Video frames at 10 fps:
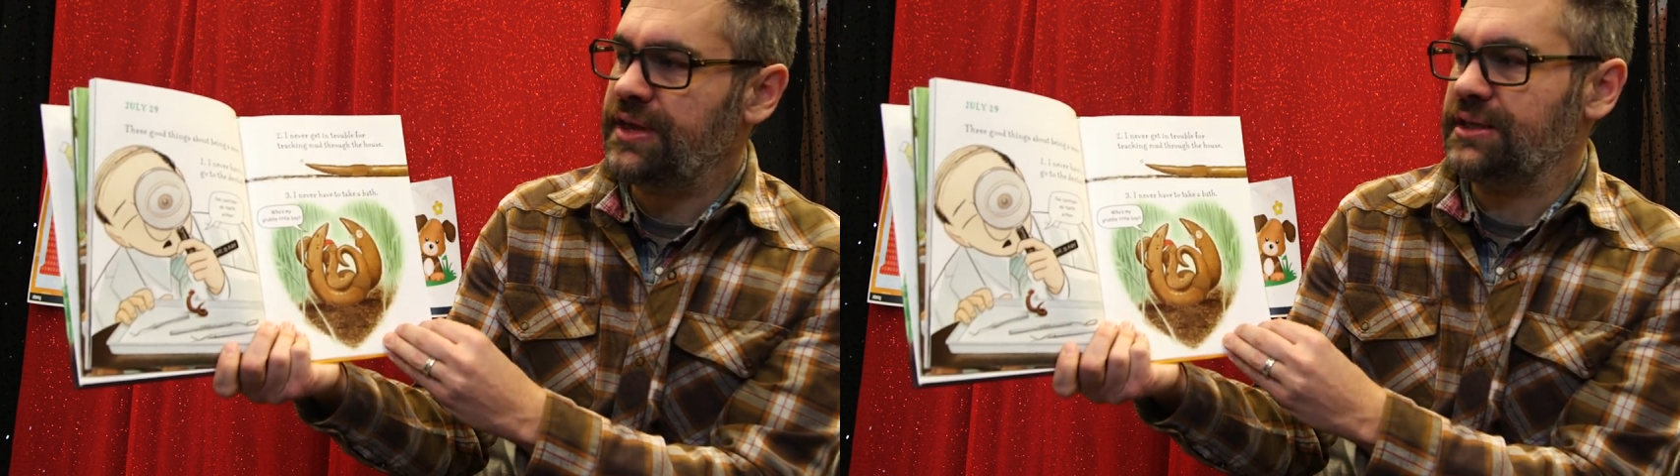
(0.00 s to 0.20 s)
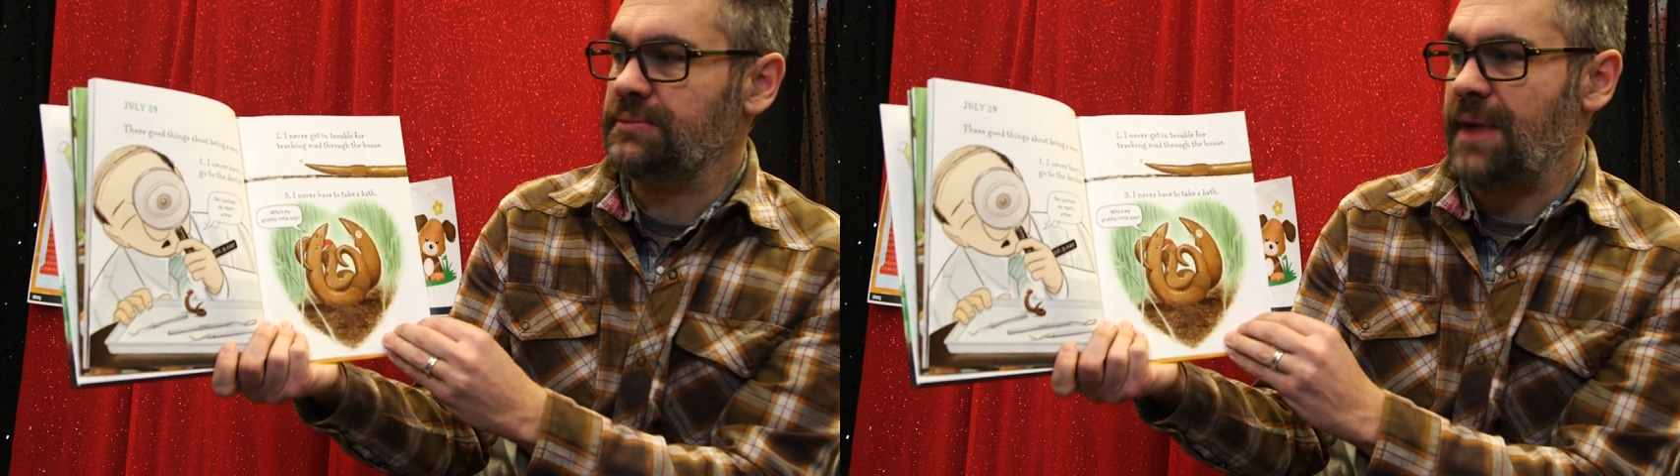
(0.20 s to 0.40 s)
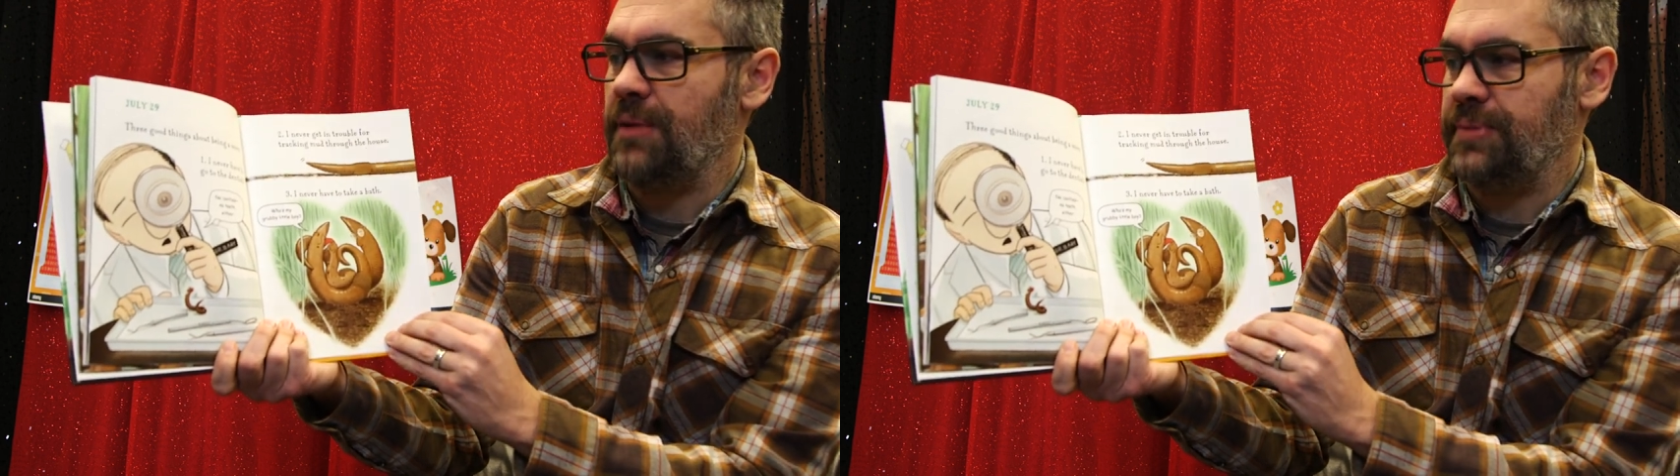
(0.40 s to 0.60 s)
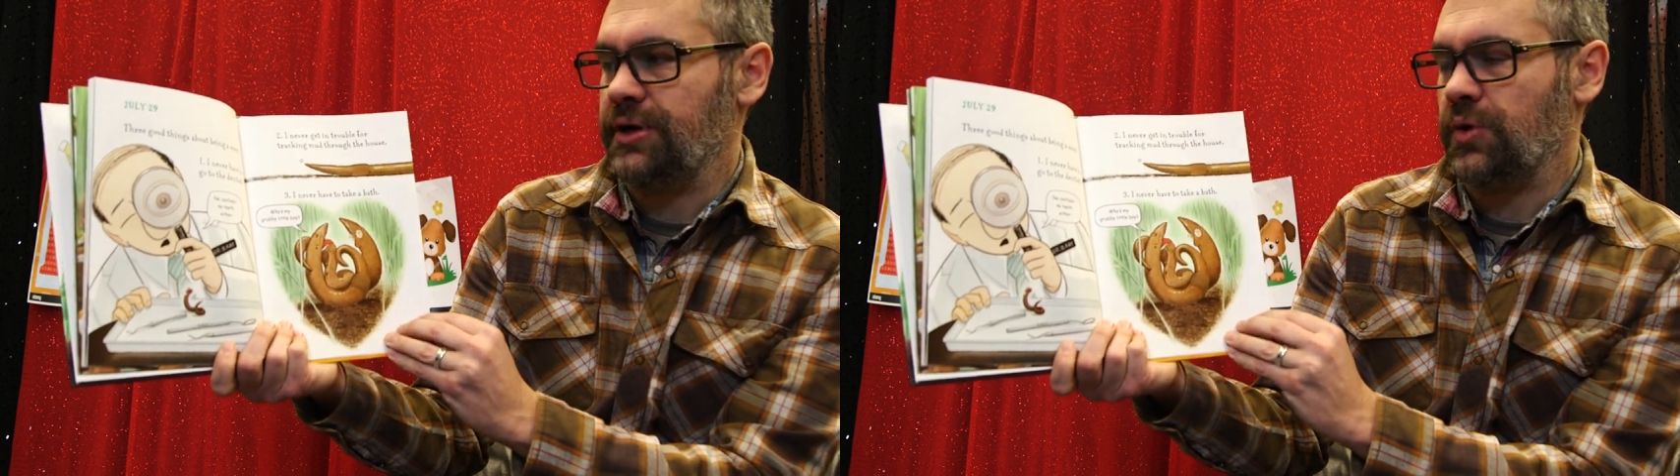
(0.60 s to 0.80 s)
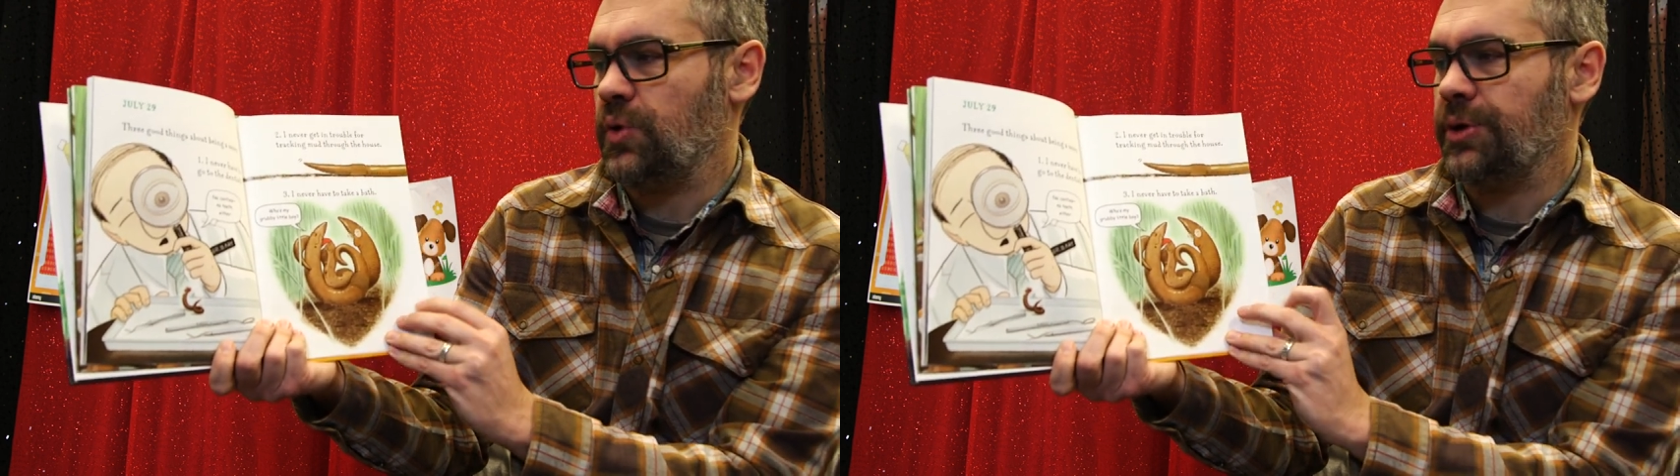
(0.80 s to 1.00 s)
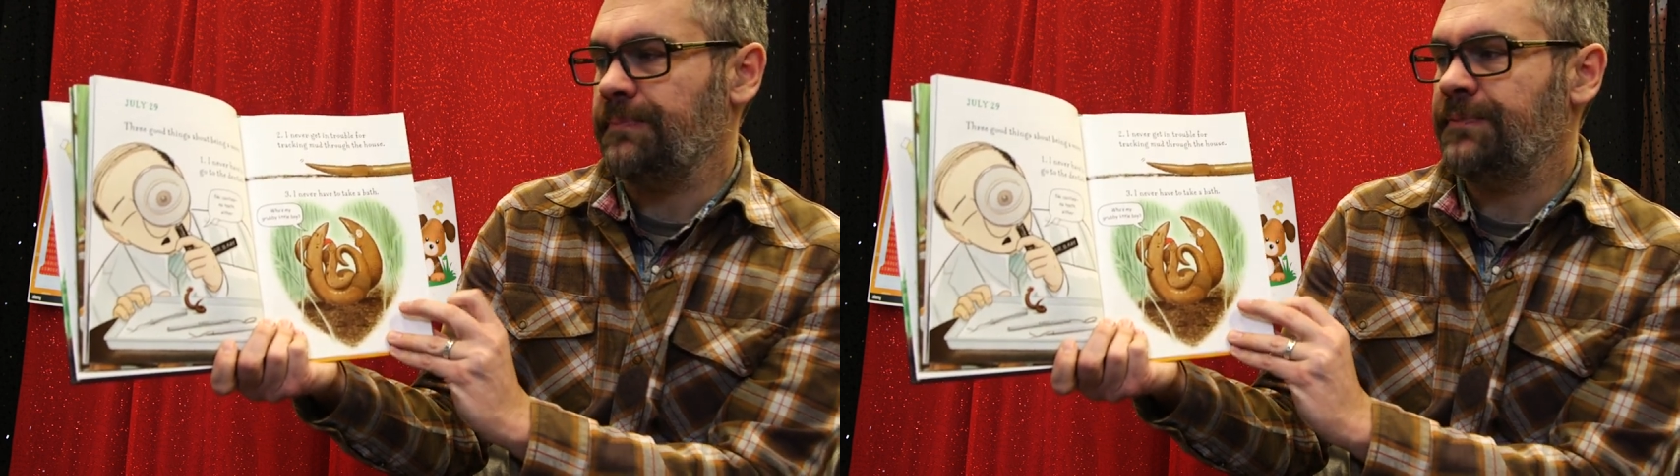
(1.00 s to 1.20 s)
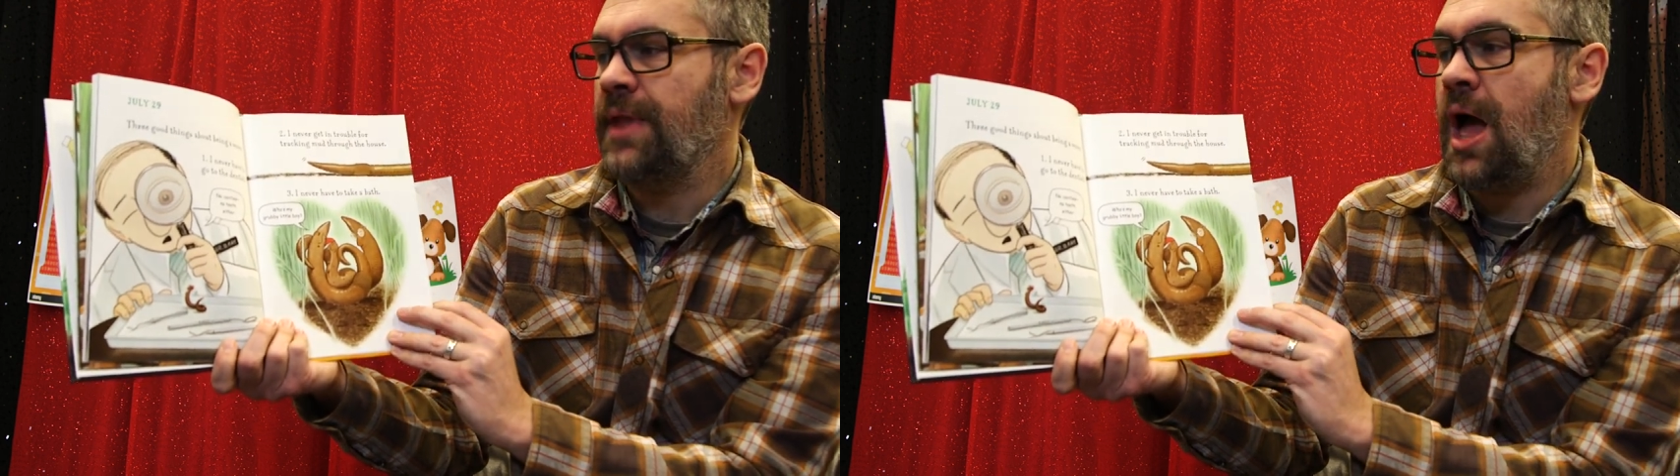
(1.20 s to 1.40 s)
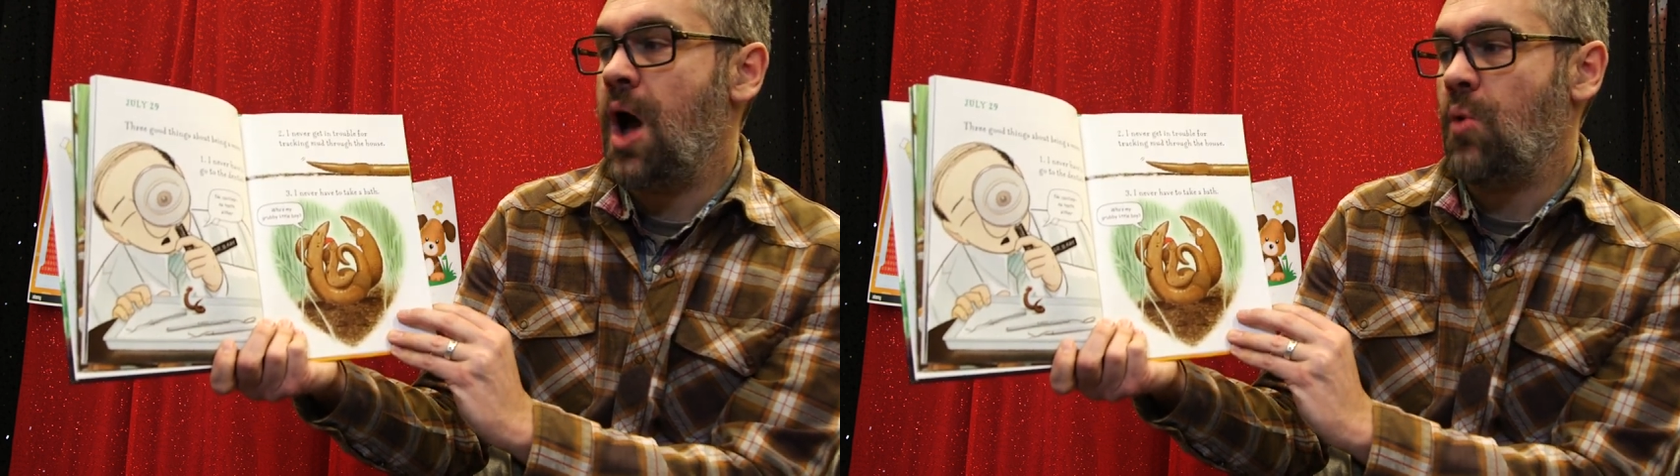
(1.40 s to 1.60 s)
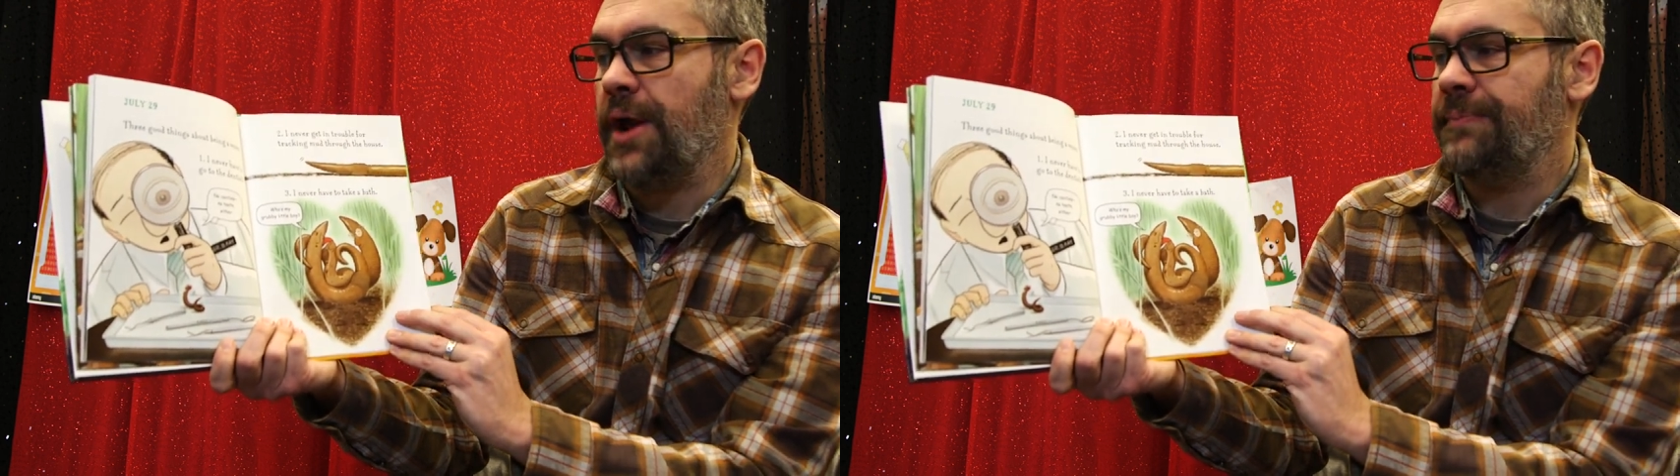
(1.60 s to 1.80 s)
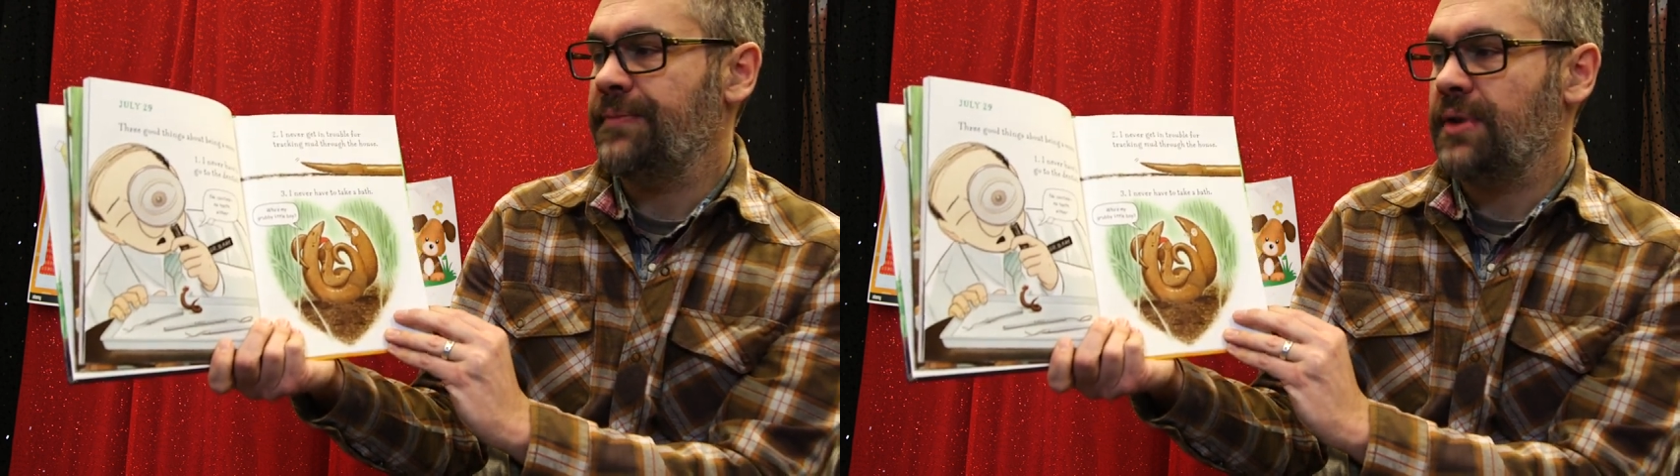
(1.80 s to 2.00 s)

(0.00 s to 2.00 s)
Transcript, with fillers: things about being a worm. One,